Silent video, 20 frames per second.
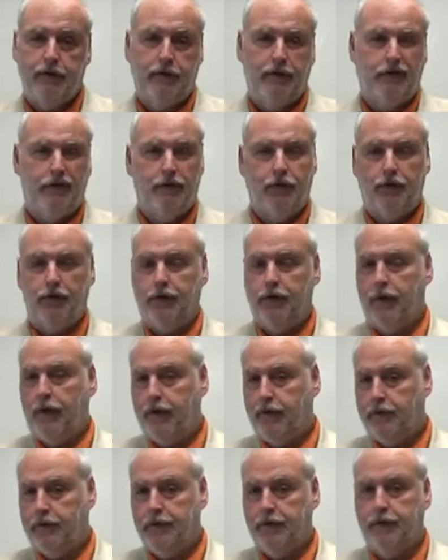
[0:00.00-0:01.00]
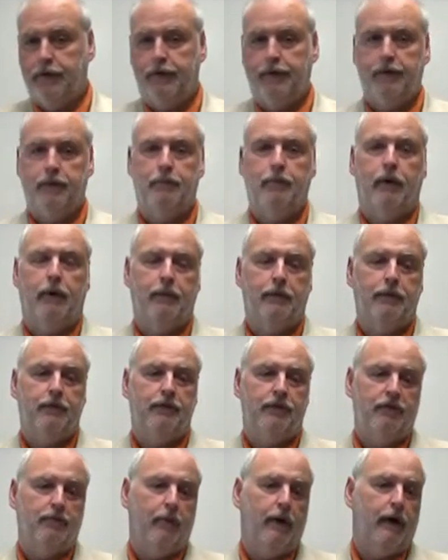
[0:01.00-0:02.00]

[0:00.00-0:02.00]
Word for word: in sociology, in departments of